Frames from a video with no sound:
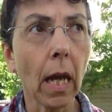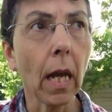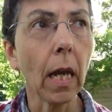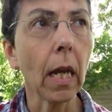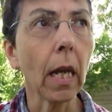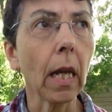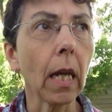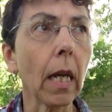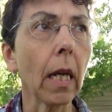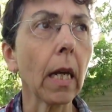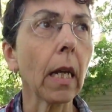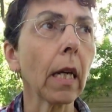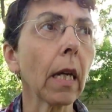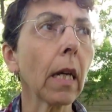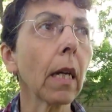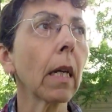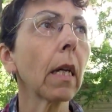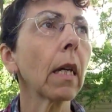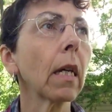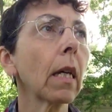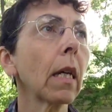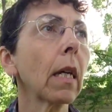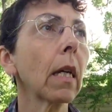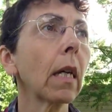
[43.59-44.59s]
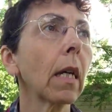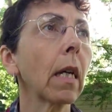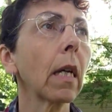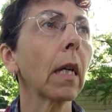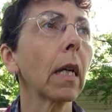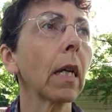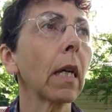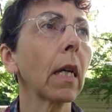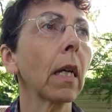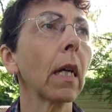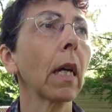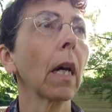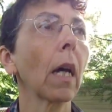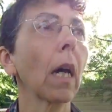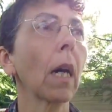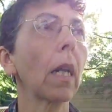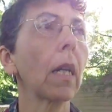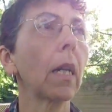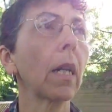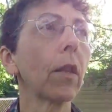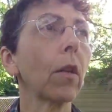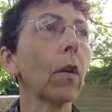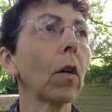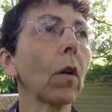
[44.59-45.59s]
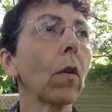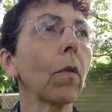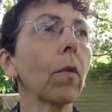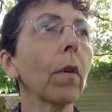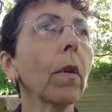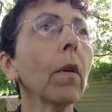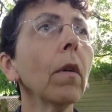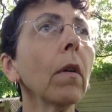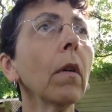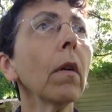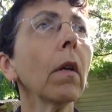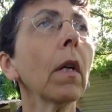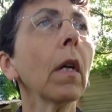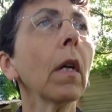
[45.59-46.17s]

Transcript: another loaner.